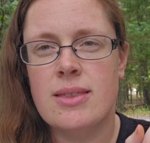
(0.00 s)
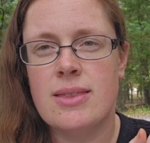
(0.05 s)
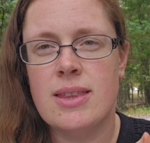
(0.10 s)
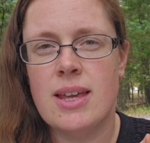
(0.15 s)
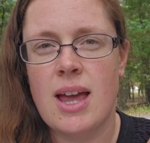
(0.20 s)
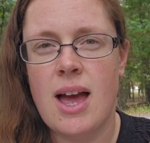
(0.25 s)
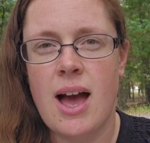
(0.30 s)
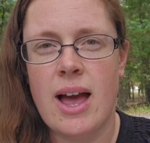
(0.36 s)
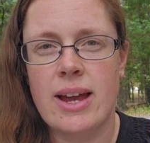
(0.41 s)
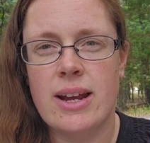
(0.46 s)

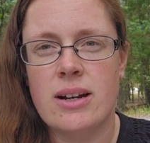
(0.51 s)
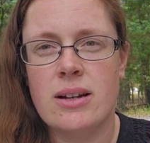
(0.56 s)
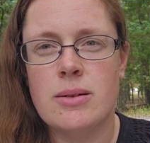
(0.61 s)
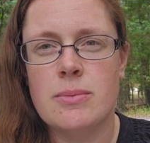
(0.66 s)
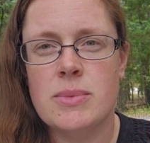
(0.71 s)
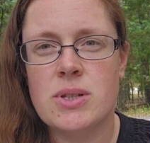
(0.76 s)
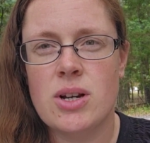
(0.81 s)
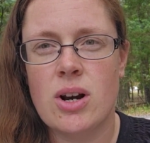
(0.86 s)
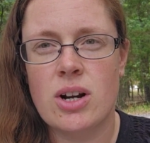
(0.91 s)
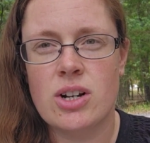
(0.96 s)
the
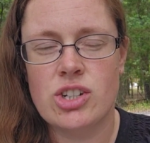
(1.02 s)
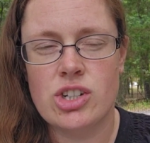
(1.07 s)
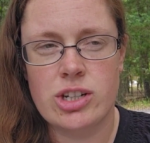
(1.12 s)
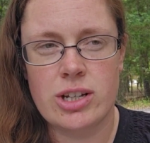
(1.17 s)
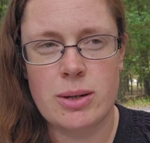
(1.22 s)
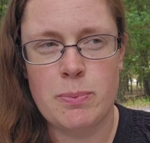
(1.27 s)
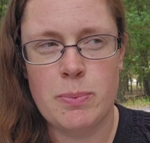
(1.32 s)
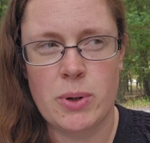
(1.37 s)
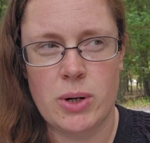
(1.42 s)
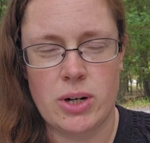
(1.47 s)
items are
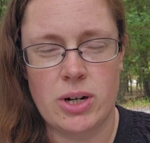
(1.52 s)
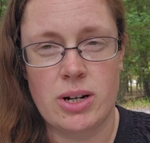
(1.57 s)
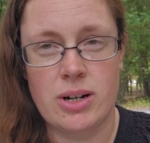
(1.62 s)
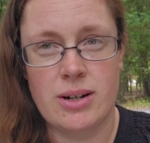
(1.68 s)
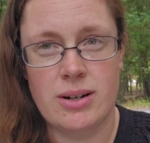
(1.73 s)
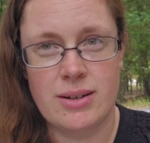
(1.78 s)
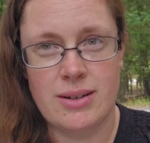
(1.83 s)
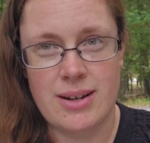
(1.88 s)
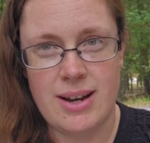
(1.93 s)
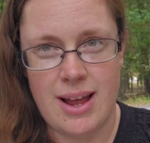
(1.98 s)
cheaper
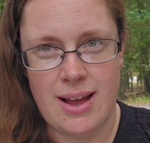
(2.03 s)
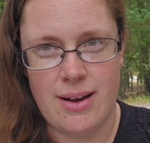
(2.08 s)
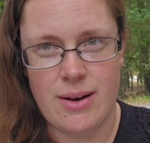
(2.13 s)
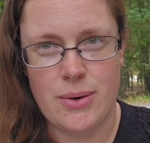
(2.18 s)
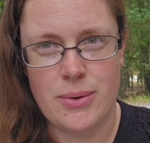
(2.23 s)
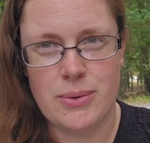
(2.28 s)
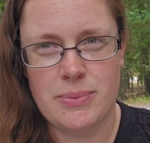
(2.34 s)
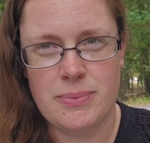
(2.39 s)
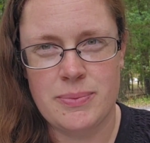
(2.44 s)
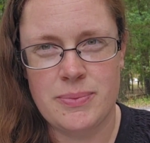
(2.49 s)

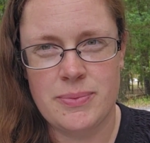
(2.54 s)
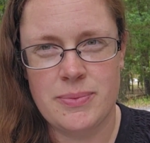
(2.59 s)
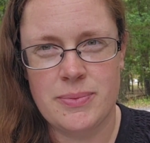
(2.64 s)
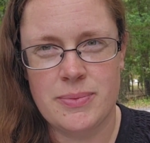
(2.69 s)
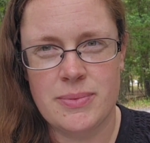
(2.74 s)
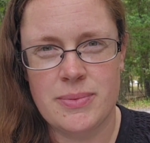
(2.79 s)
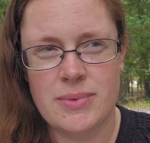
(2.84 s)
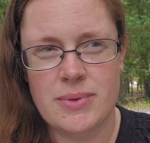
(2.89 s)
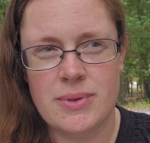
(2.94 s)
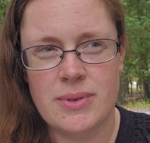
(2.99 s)
now,
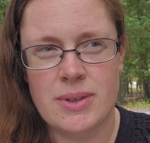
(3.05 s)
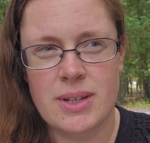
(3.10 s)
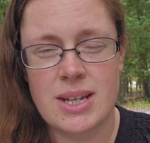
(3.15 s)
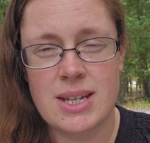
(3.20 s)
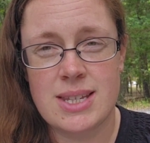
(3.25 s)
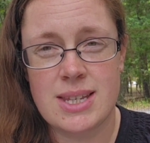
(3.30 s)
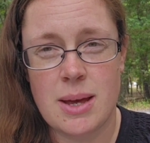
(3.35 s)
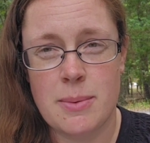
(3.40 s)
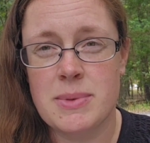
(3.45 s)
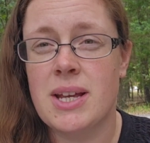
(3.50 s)

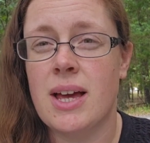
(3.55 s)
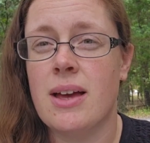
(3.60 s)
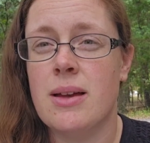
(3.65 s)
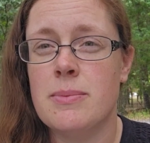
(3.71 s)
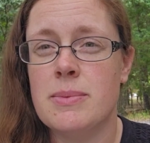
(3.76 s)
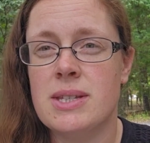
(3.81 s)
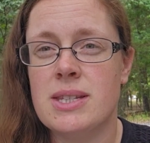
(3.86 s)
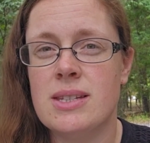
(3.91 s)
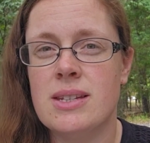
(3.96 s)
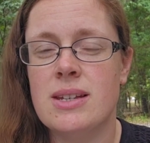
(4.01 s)

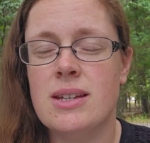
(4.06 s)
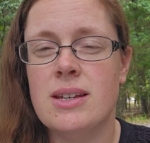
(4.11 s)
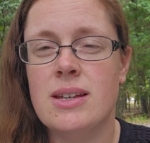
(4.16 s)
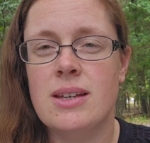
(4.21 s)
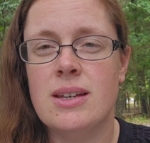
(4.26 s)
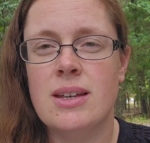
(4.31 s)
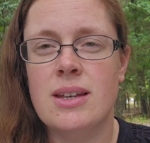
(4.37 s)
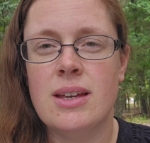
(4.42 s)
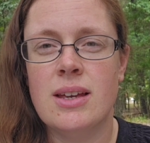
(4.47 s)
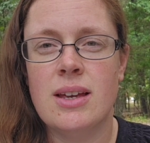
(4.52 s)
sometimes,
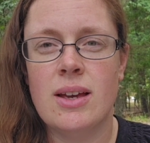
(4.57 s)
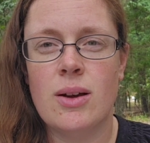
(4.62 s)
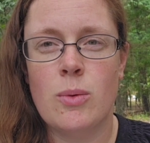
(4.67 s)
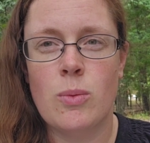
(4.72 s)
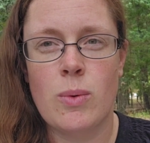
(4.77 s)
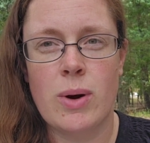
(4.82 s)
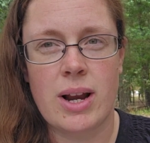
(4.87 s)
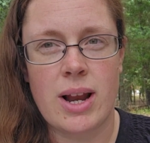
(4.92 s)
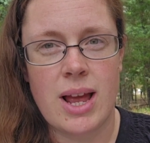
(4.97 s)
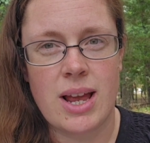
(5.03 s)

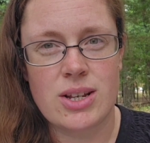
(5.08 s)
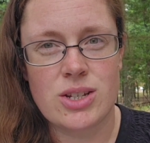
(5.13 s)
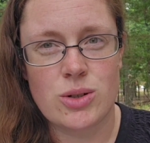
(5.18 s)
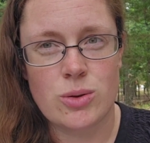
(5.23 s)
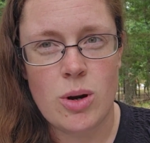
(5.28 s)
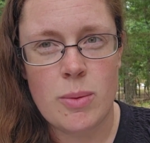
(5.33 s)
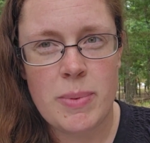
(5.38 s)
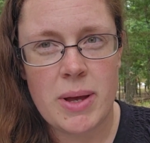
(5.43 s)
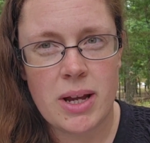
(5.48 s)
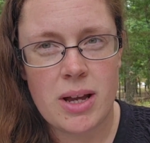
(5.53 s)
when I
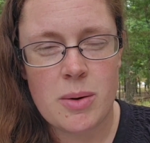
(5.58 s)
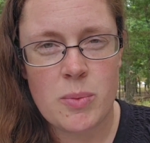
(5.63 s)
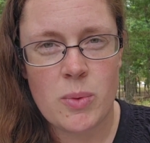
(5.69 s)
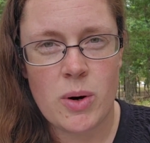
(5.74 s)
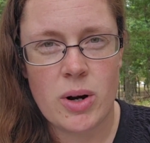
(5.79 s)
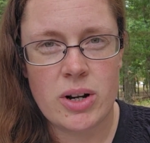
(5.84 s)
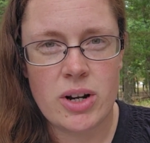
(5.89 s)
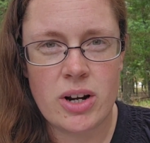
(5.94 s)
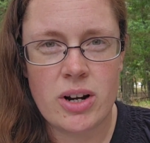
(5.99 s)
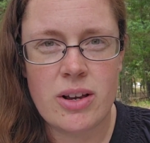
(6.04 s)
do a pickup
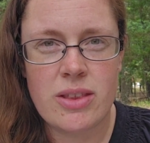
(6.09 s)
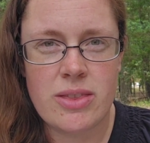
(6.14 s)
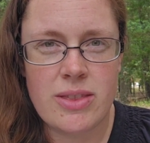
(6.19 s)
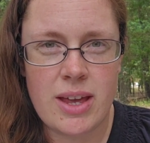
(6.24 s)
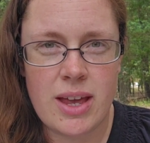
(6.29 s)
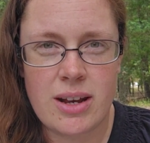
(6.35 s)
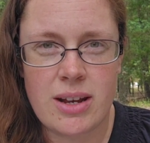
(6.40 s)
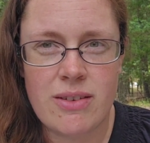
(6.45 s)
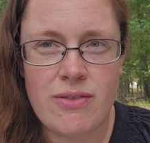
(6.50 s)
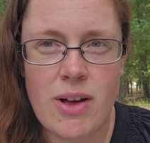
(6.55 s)
order
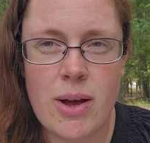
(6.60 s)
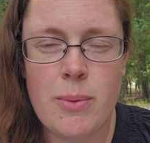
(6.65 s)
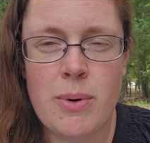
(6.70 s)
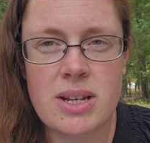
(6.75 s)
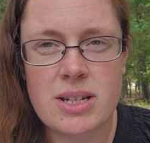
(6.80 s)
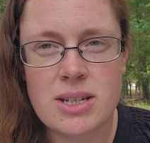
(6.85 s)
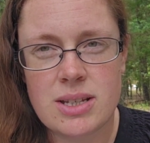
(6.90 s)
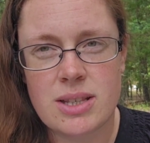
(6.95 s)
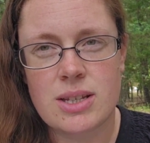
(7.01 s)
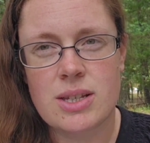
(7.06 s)
than if I
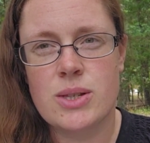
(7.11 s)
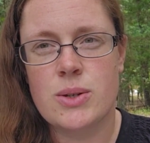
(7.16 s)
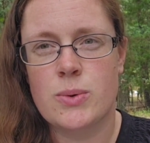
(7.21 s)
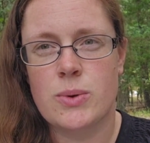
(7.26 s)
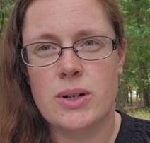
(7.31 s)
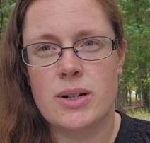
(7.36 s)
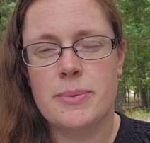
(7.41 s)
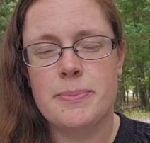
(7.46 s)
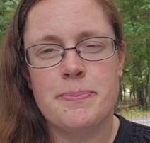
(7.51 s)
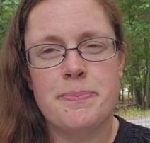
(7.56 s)
went into the
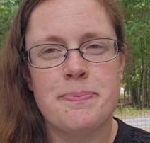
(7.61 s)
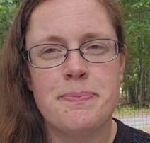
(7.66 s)
store.